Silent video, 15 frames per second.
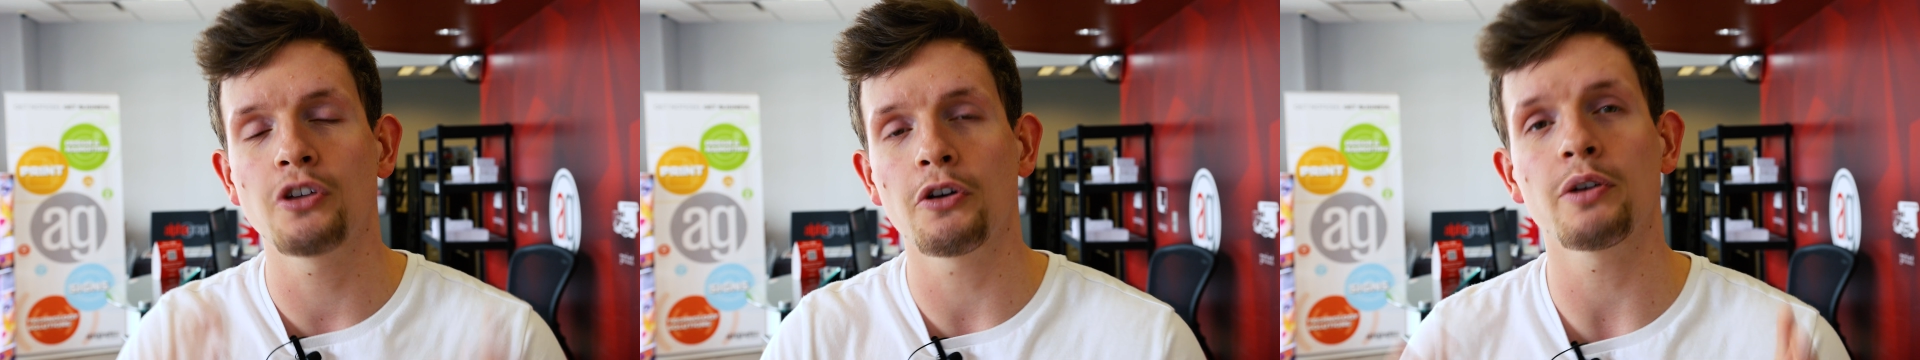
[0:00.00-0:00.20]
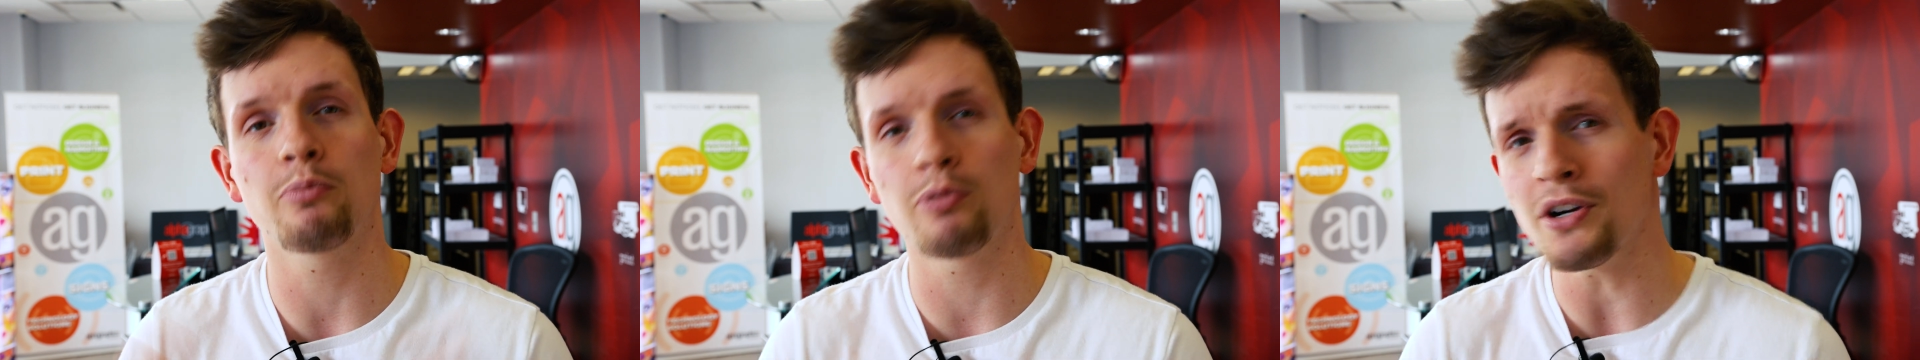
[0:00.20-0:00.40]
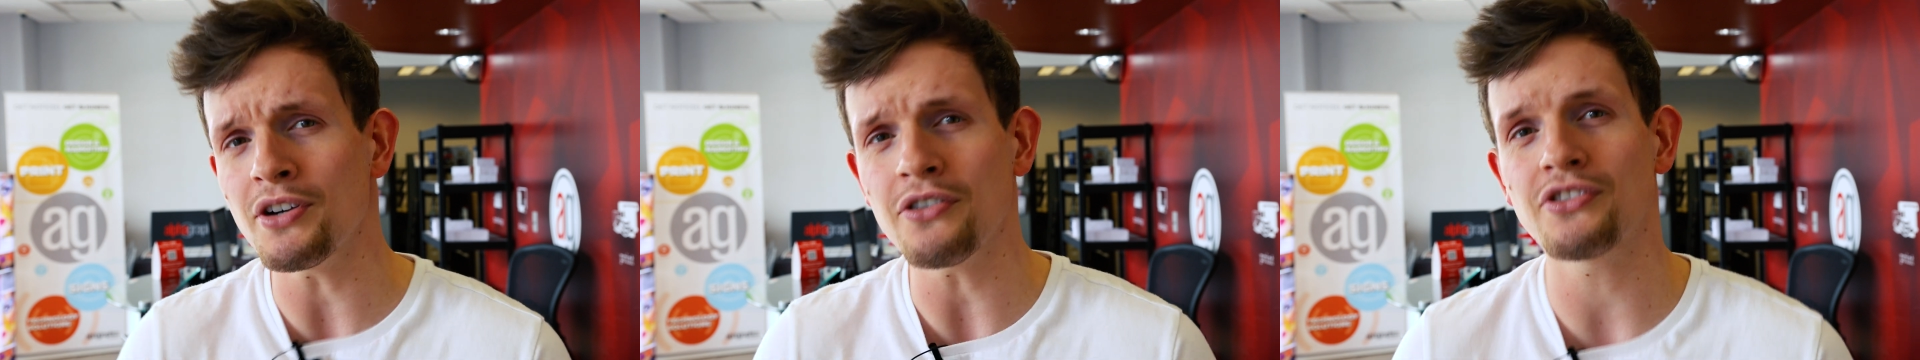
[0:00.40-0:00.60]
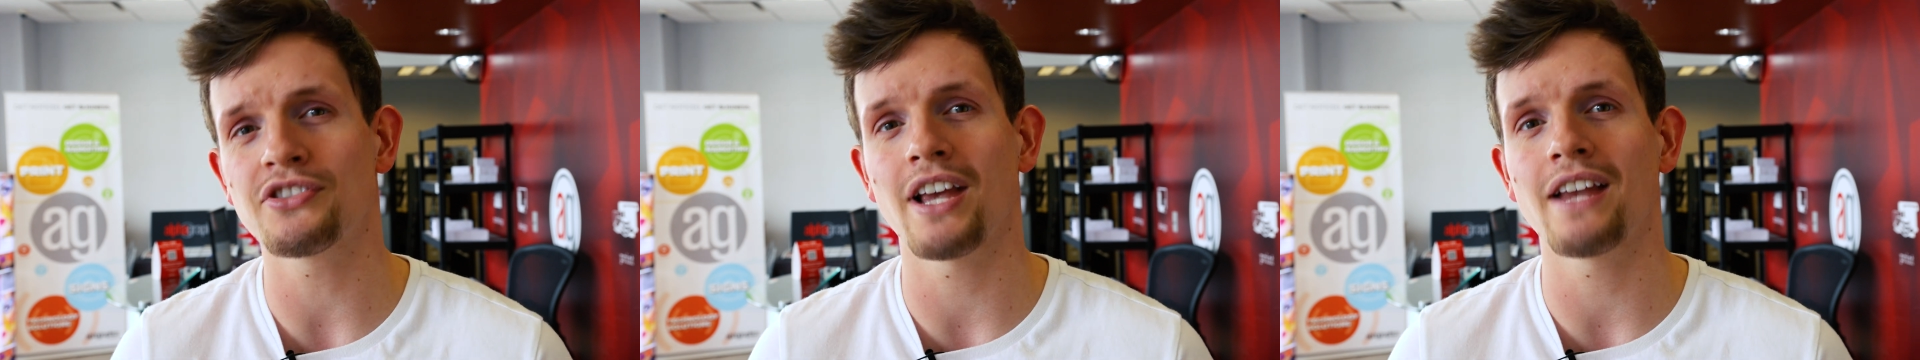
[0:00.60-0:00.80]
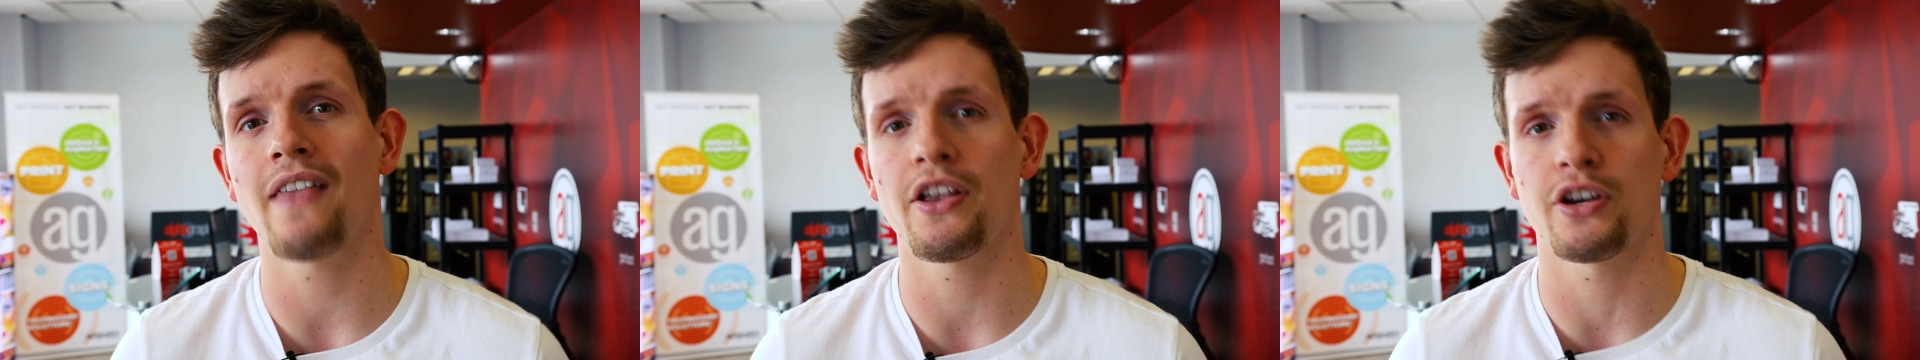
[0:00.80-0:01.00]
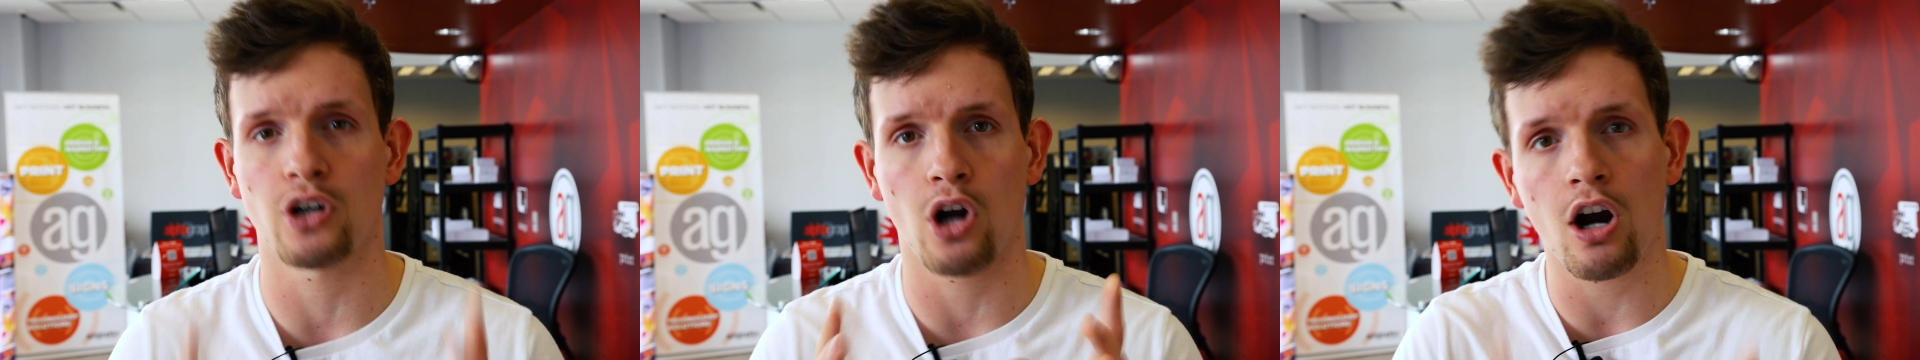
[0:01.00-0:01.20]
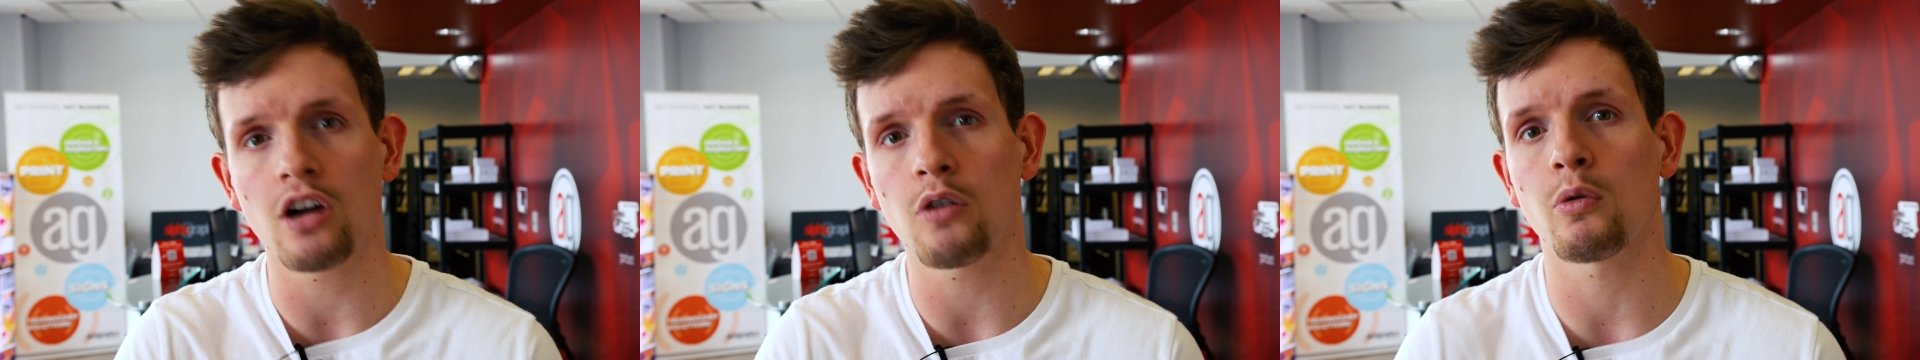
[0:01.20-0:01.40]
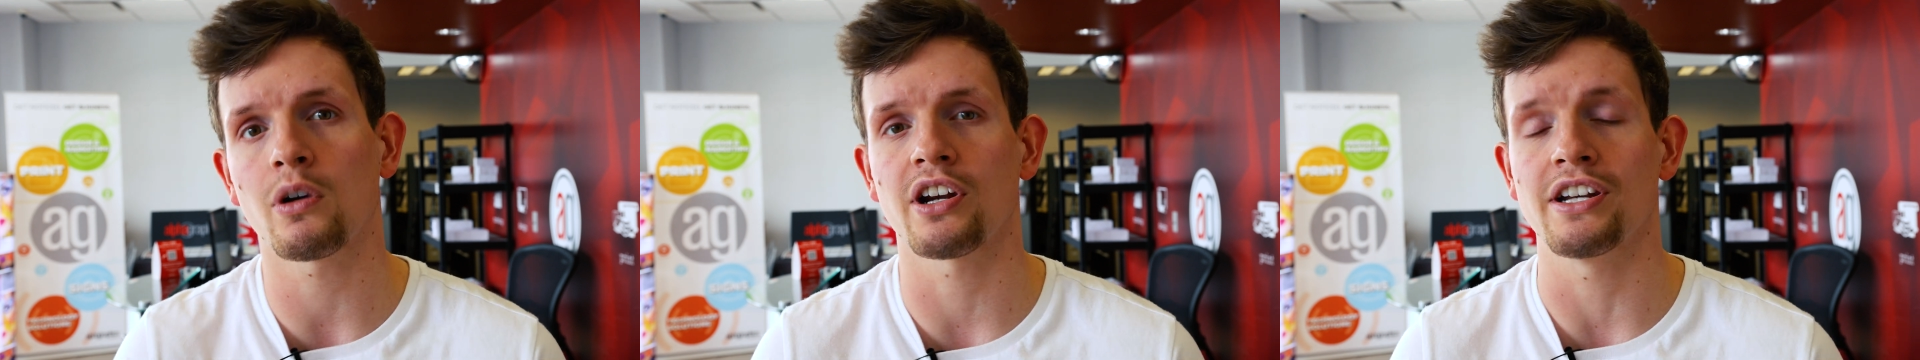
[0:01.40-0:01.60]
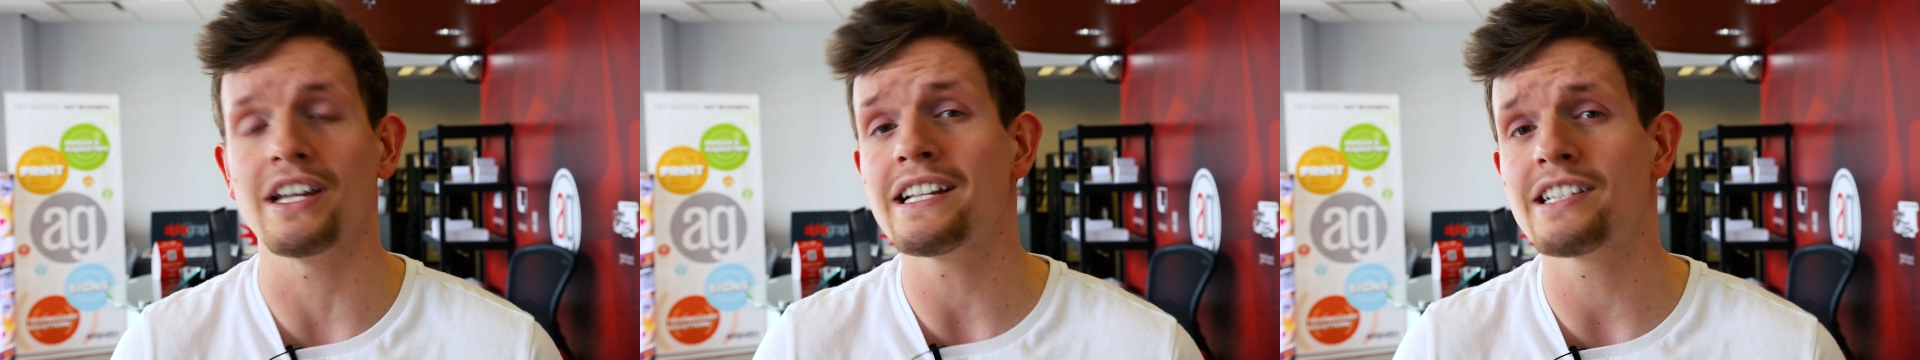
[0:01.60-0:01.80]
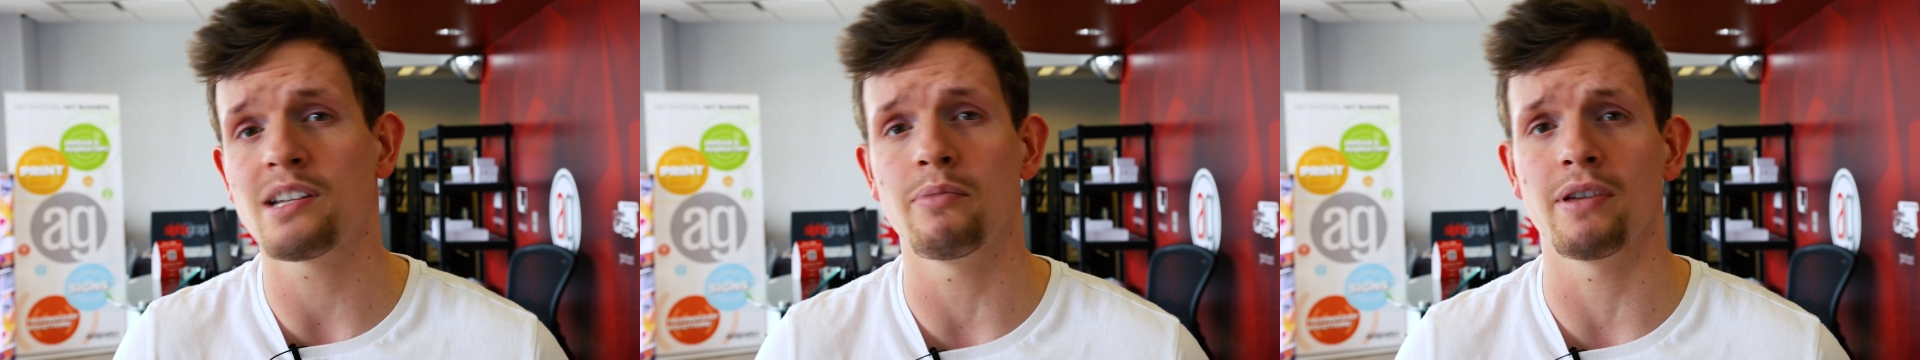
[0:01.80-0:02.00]
So your printer said that your artwork
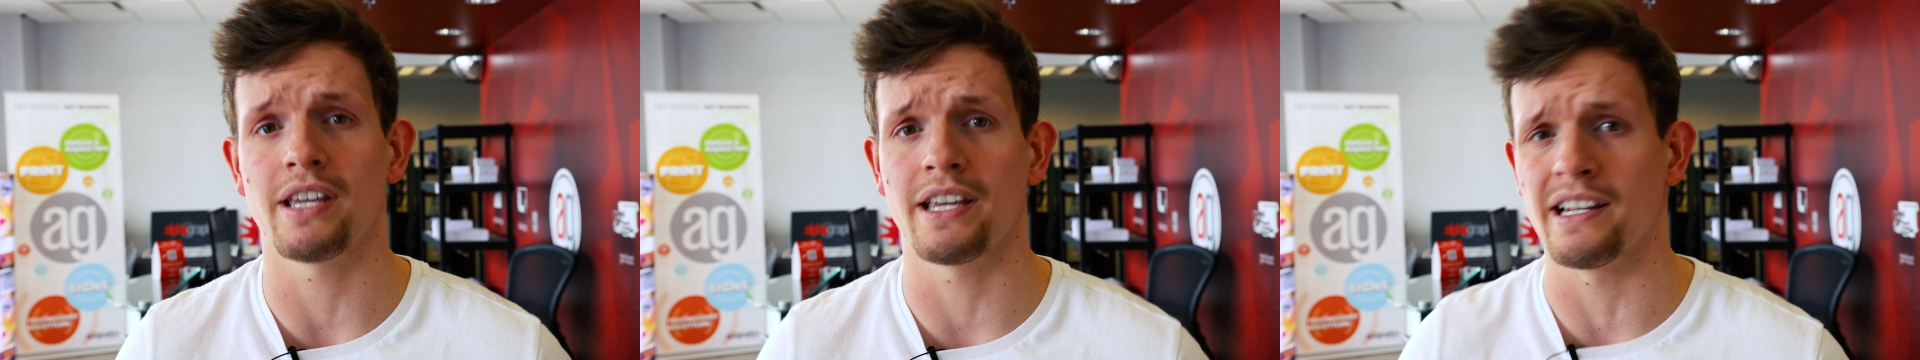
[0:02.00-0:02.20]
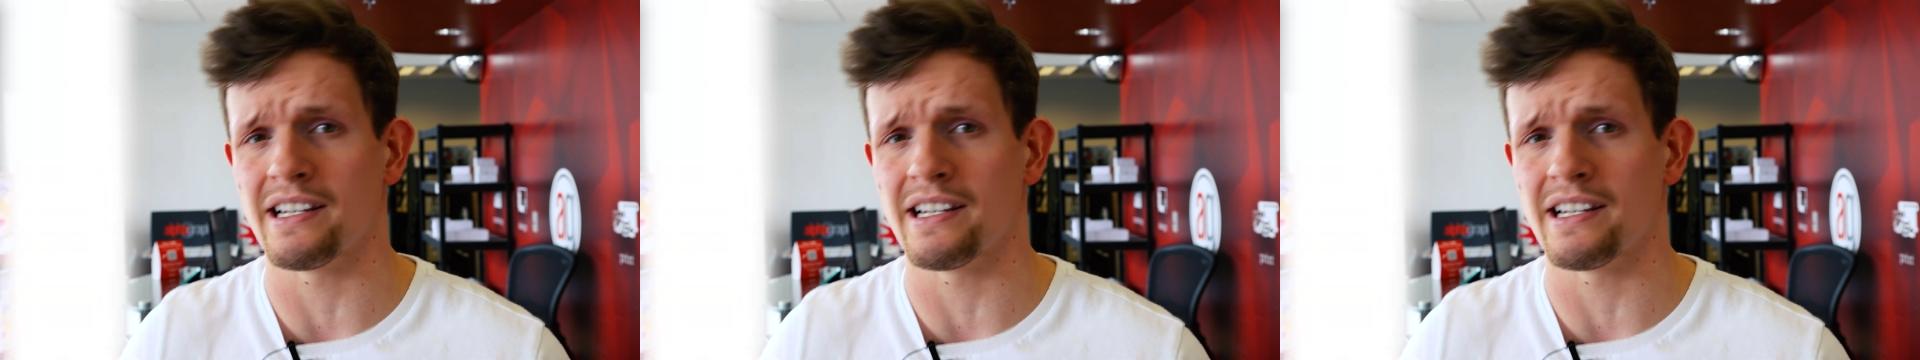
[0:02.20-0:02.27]
needs to be